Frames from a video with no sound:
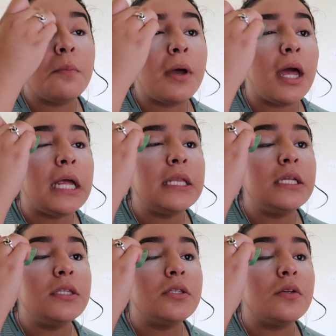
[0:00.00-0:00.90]
my
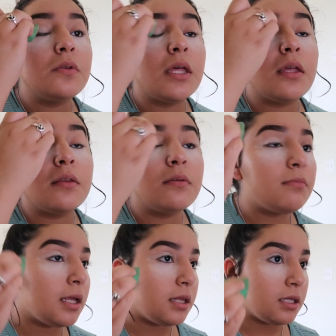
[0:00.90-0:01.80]
eyelid so that
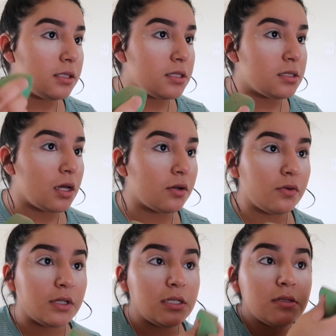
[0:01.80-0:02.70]
my lid does not
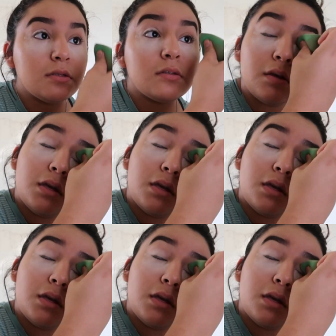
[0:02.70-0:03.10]
crease.